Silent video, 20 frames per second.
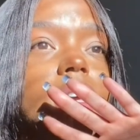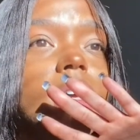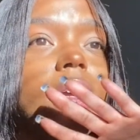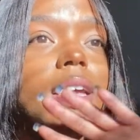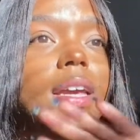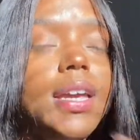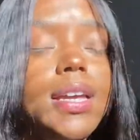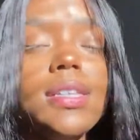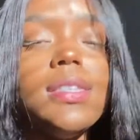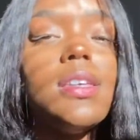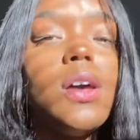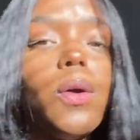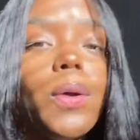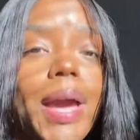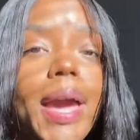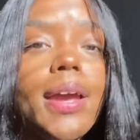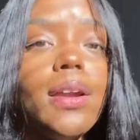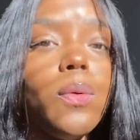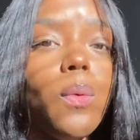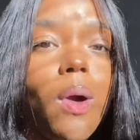It's
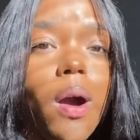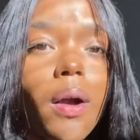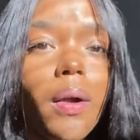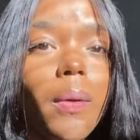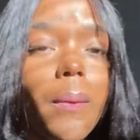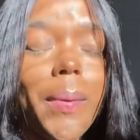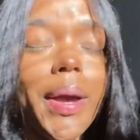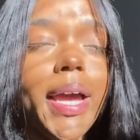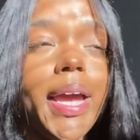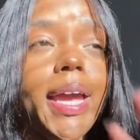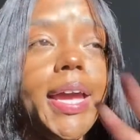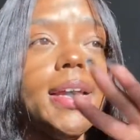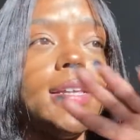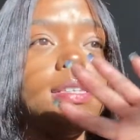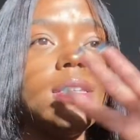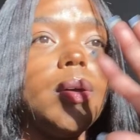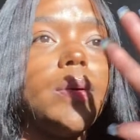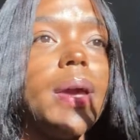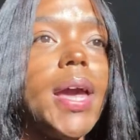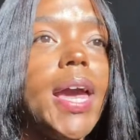okay to walk away. It's
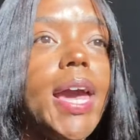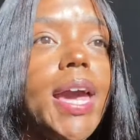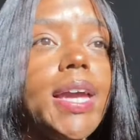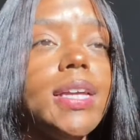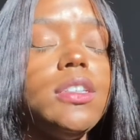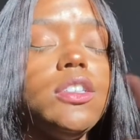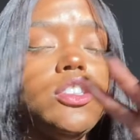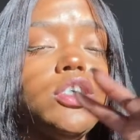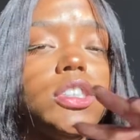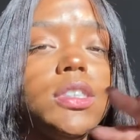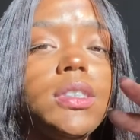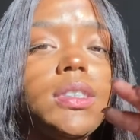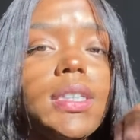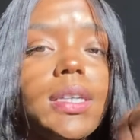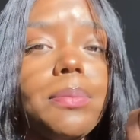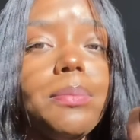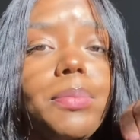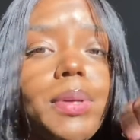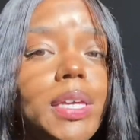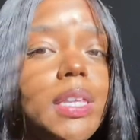okay to just
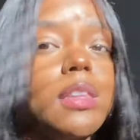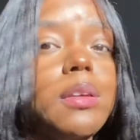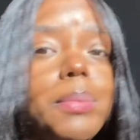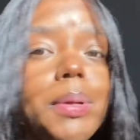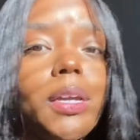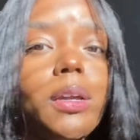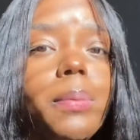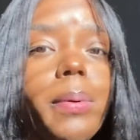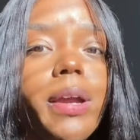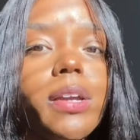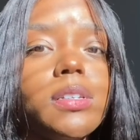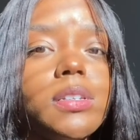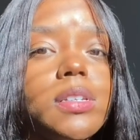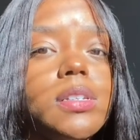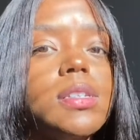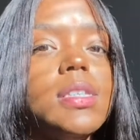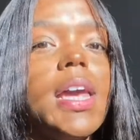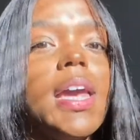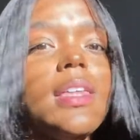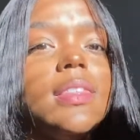be the bigger person and
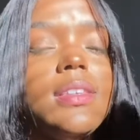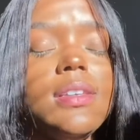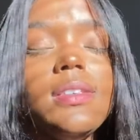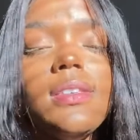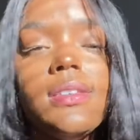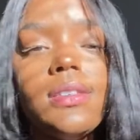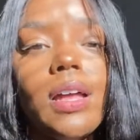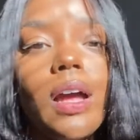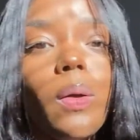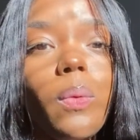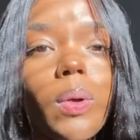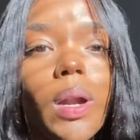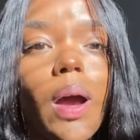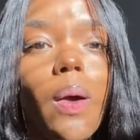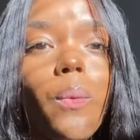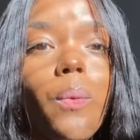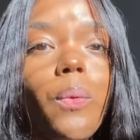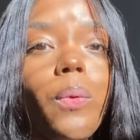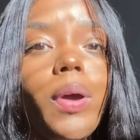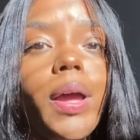say, this is not what I
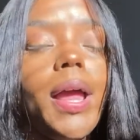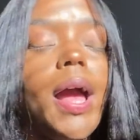want.